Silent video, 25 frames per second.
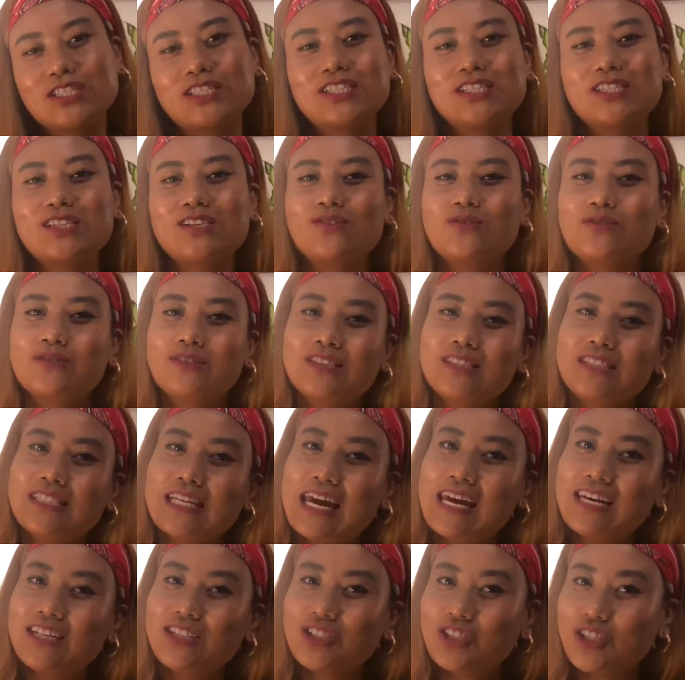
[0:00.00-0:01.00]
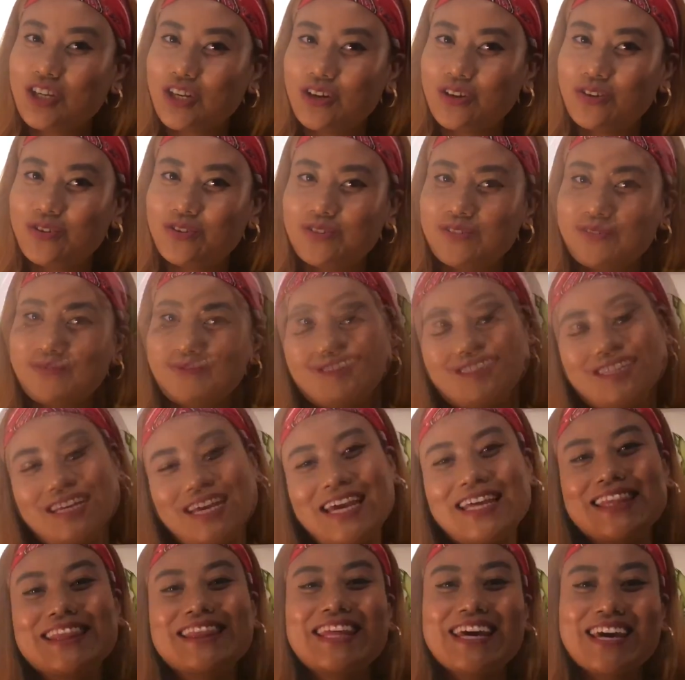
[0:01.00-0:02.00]
So stay tuned
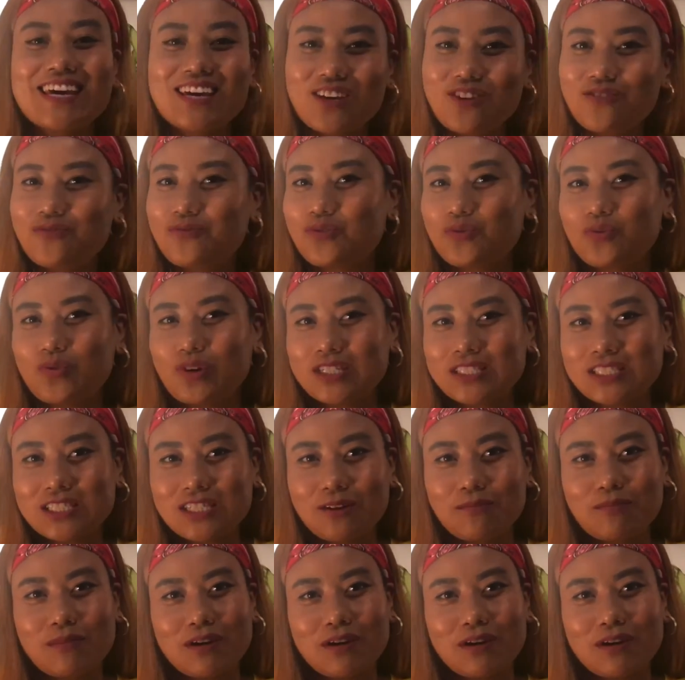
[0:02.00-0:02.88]
and thank you for watching my